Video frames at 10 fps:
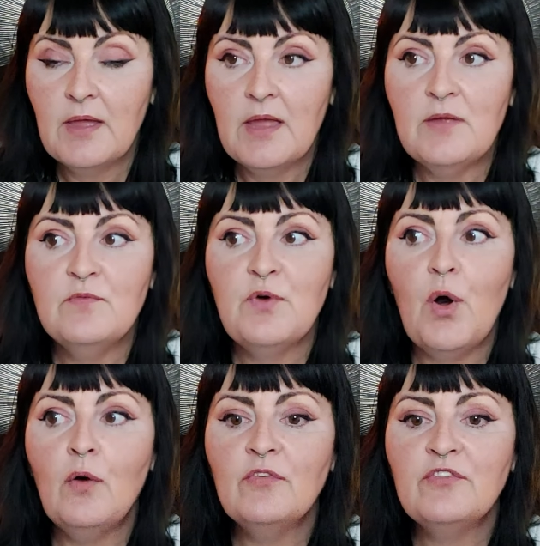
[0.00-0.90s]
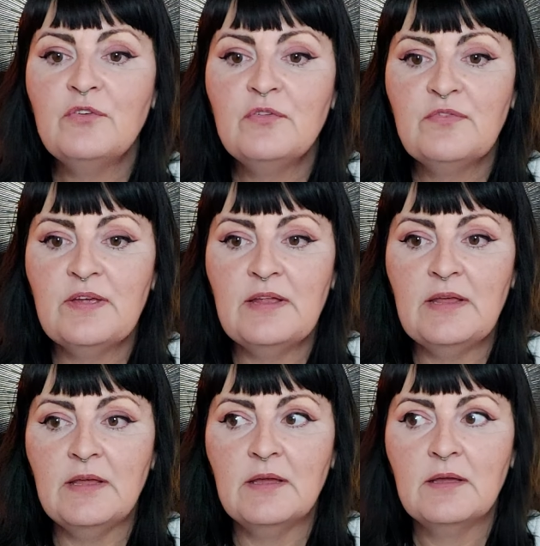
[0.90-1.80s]
involves you
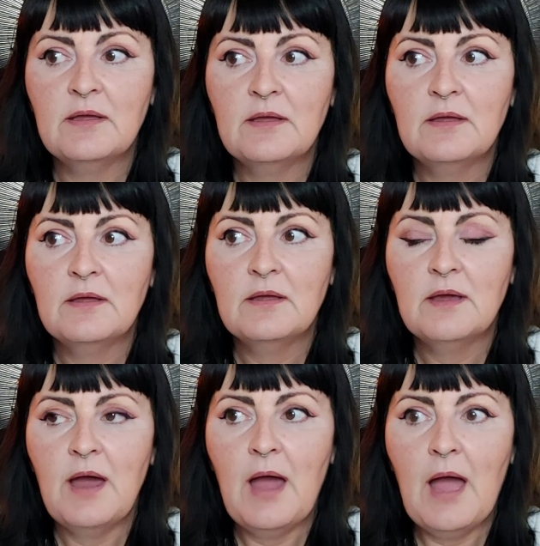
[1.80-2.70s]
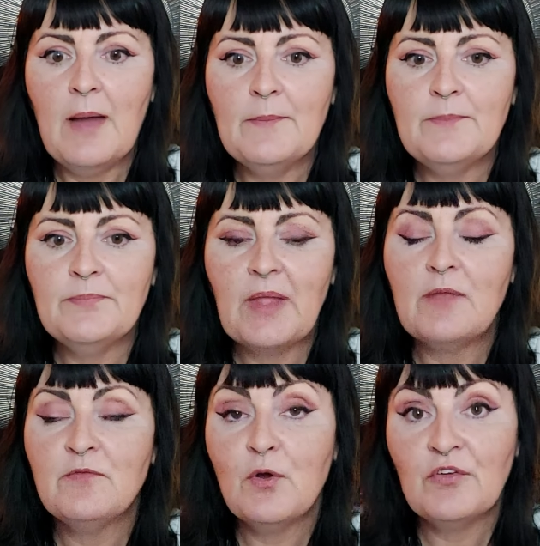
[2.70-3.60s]
feeling um,
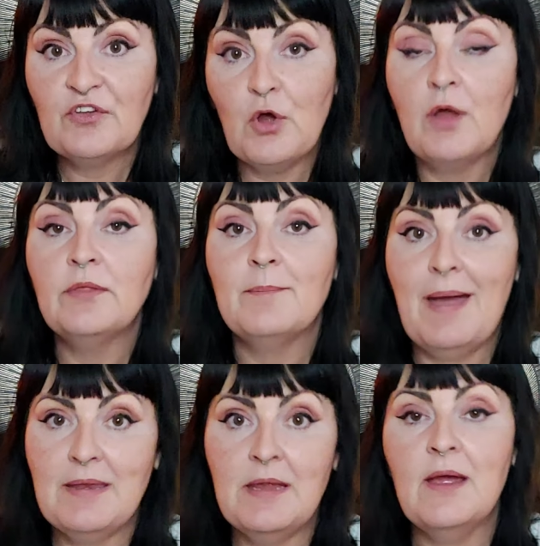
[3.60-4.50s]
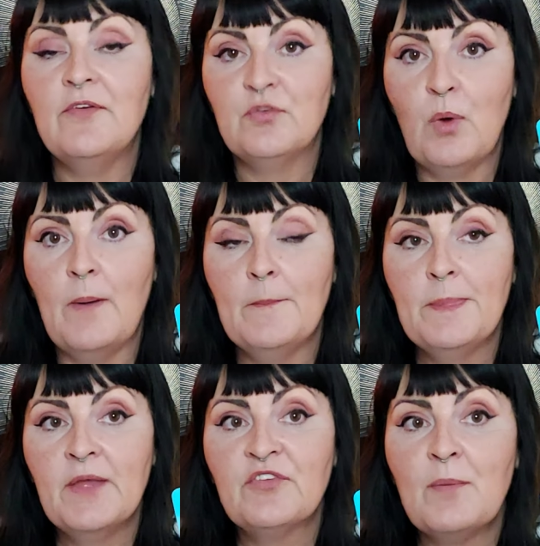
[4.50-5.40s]
and focusing on the money as well.
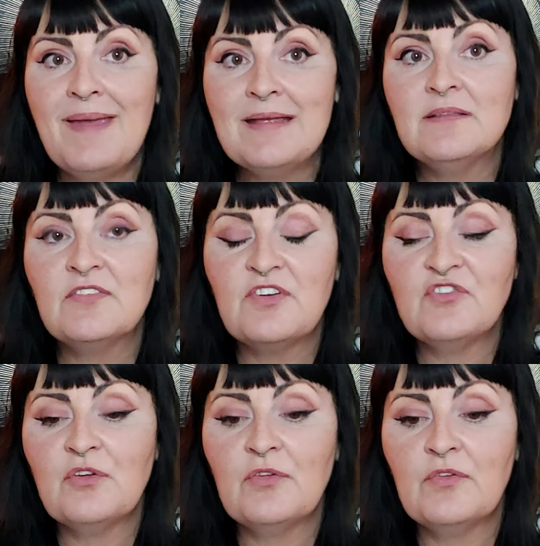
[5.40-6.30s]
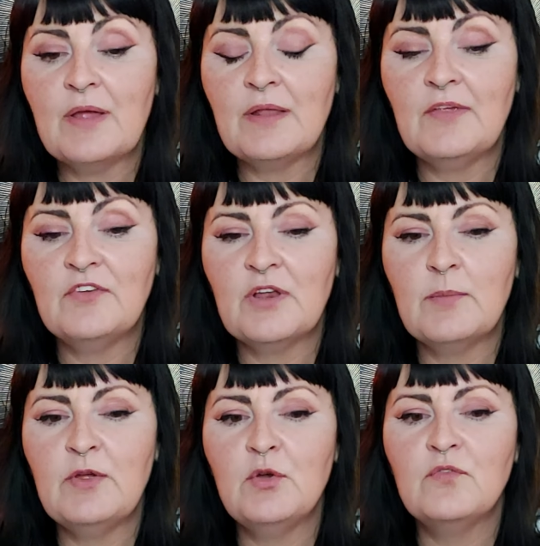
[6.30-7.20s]
So make decisions that is going to
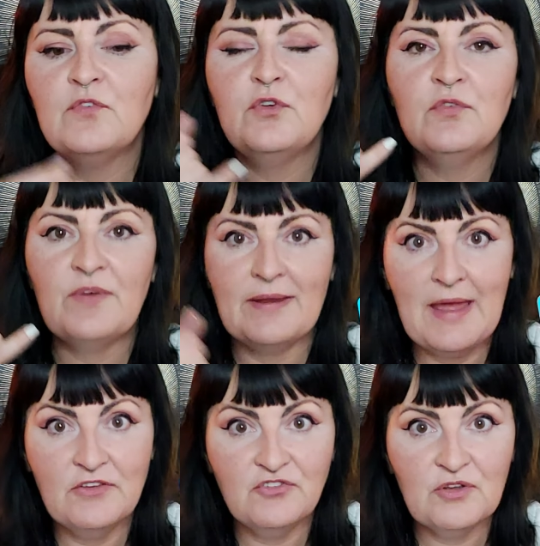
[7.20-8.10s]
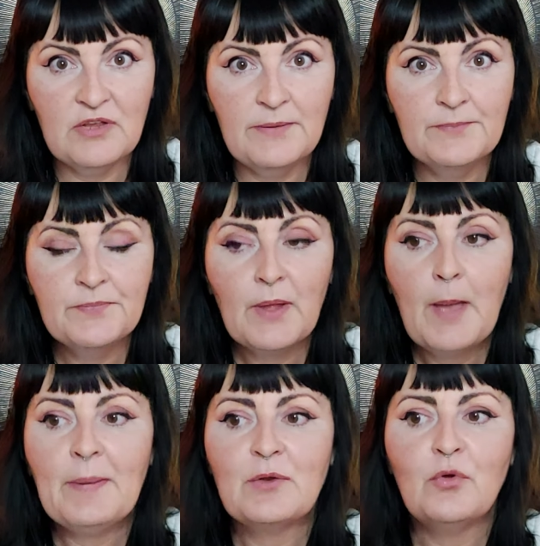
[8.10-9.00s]
be good for you financially,
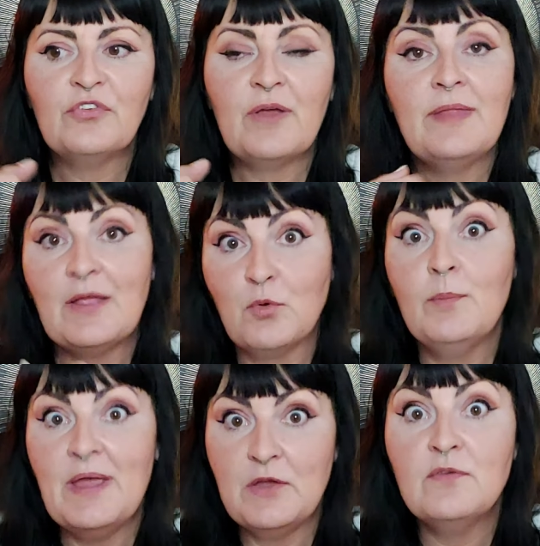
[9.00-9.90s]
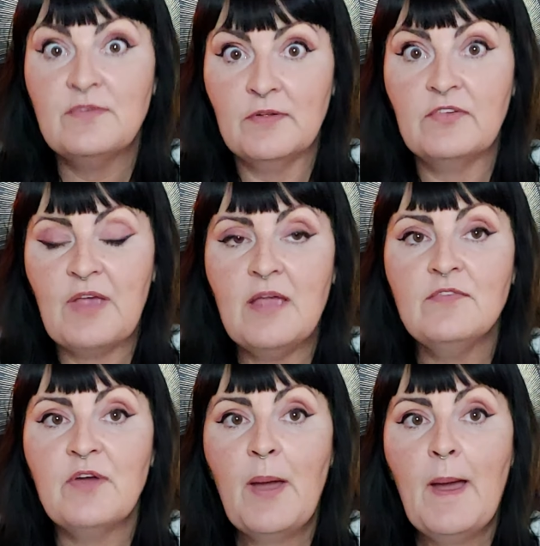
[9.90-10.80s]
but also and that will make you feel
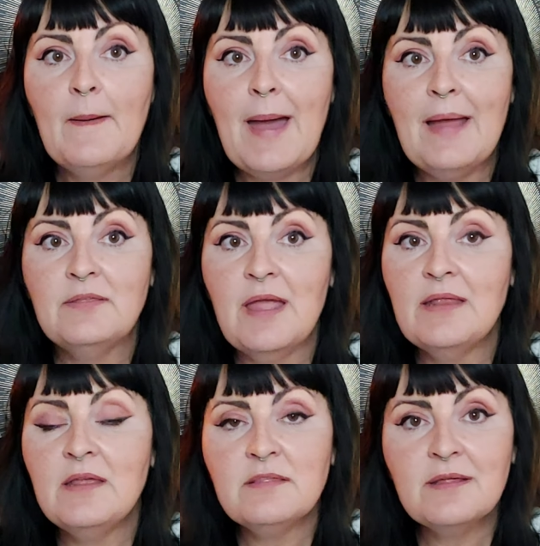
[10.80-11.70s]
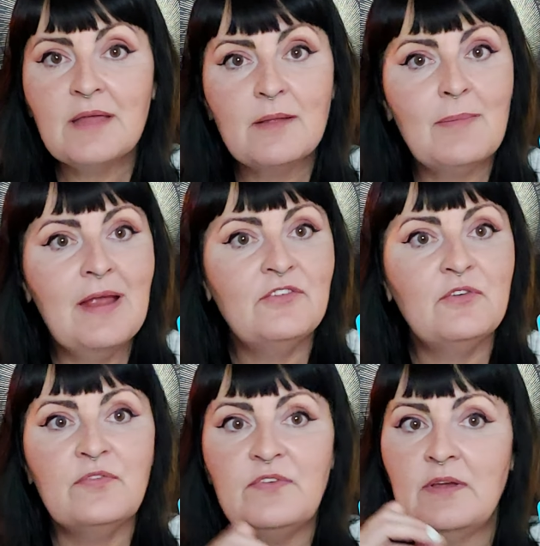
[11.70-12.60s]
safe. And anything that makes
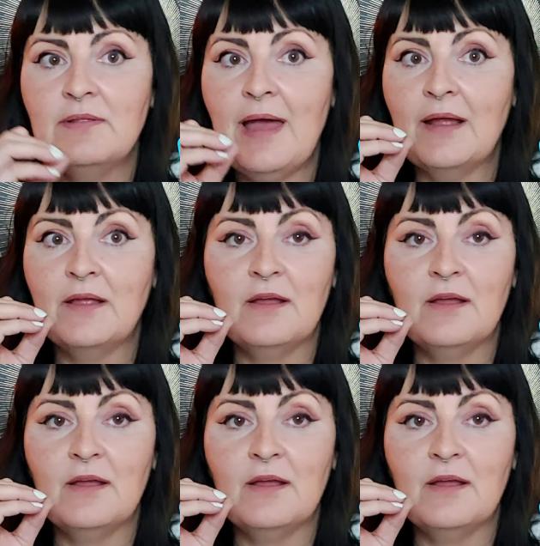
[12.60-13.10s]
you feel like